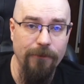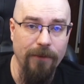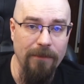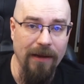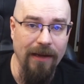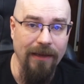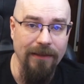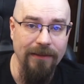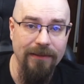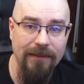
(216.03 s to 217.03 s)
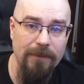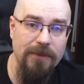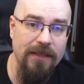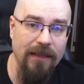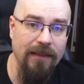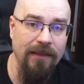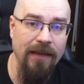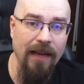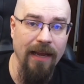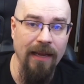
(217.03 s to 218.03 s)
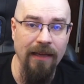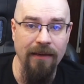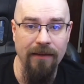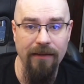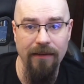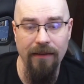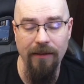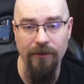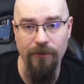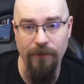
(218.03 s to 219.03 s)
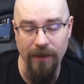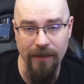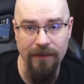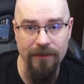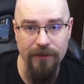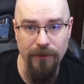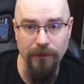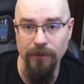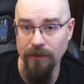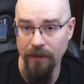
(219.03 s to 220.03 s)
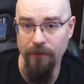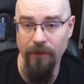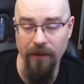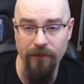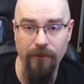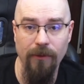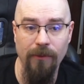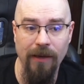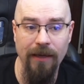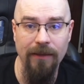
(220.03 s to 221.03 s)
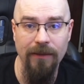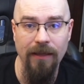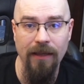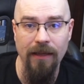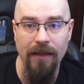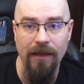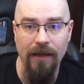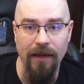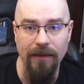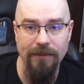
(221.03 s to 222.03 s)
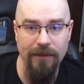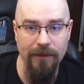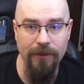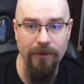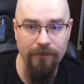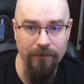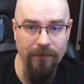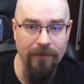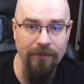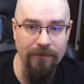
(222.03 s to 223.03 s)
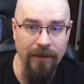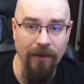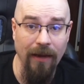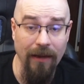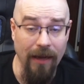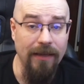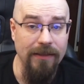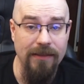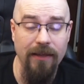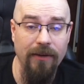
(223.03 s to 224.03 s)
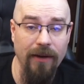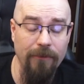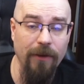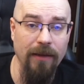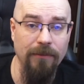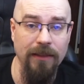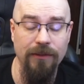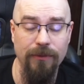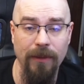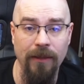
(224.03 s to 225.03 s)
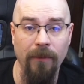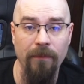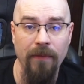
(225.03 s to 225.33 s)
from my stepson and his friend who lived with us for a while. Uh, so, you know, I, I, consider him family as well.